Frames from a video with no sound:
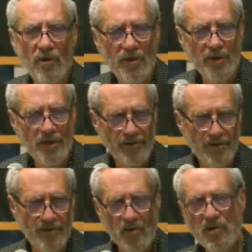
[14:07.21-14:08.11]
is the
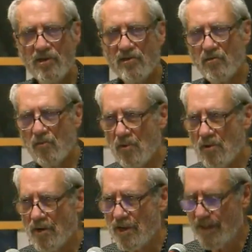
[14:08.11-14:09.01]
dirtiest
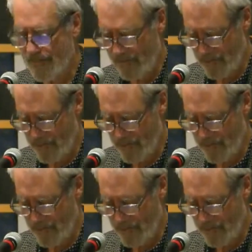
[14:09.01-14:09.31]
word ever.